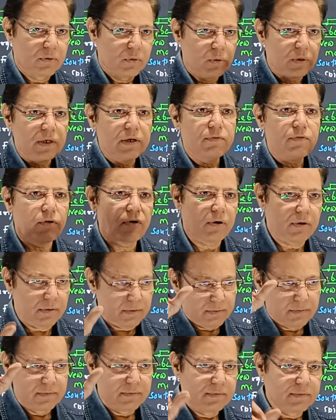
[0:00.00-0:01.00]
Only
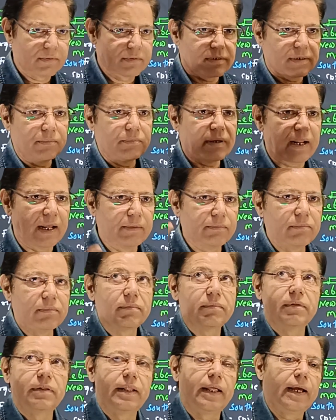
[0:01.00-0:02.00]
for sometimes
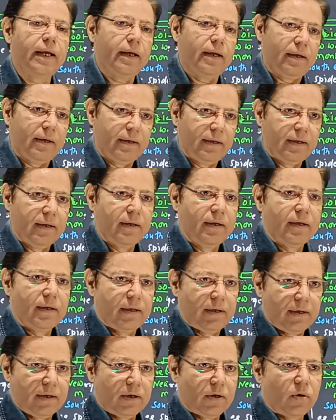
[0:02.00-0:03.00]
they
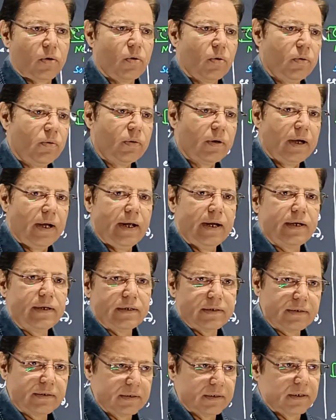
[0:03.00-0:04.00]
go
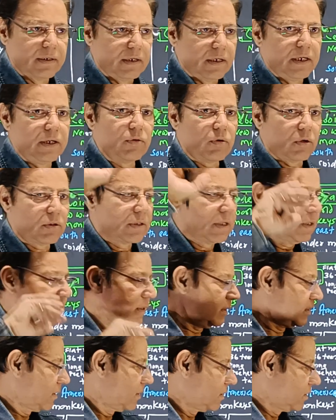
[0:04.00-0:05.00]
and live on the
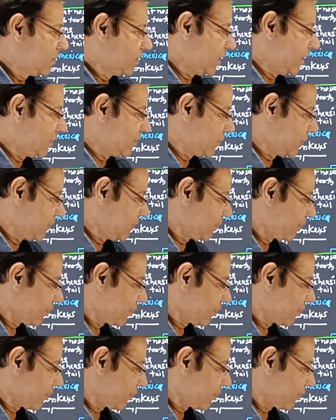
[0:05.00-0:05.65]
trees.